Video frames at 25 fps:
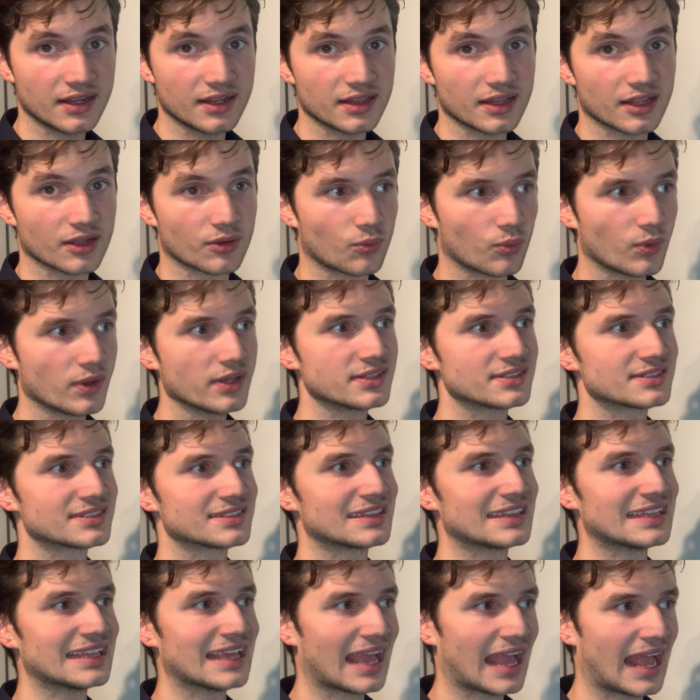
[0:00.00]
Like, what's
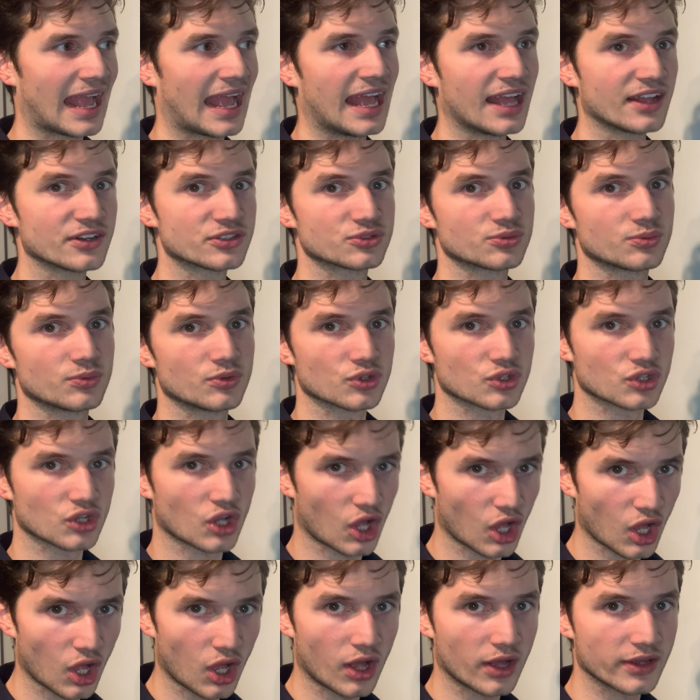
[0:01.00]
the actual
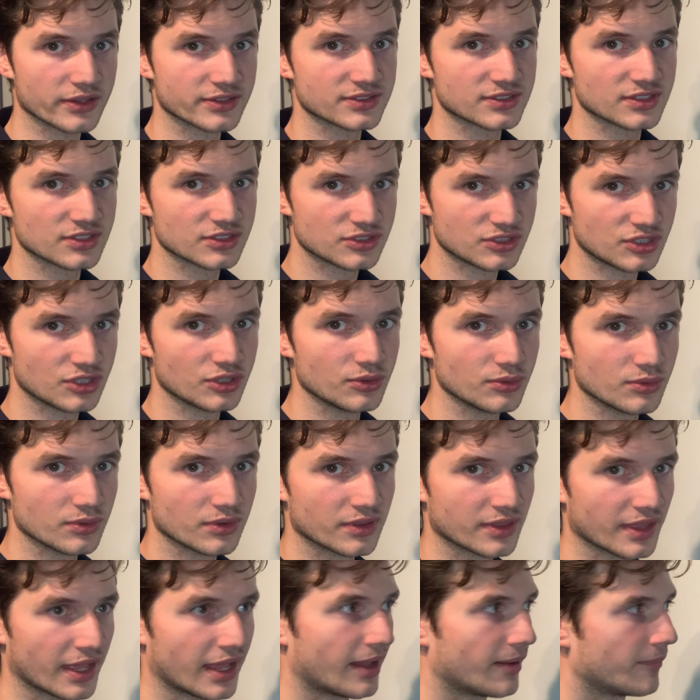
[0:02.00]
cost to
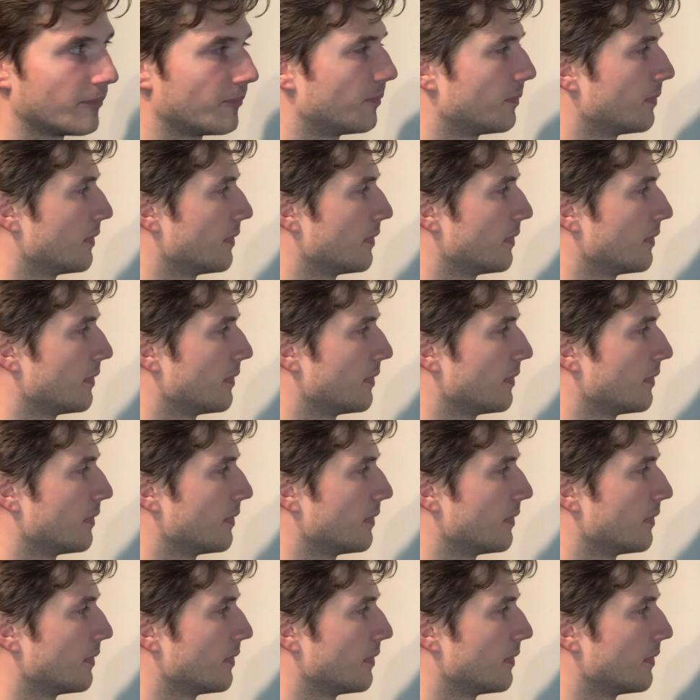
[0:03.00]
them?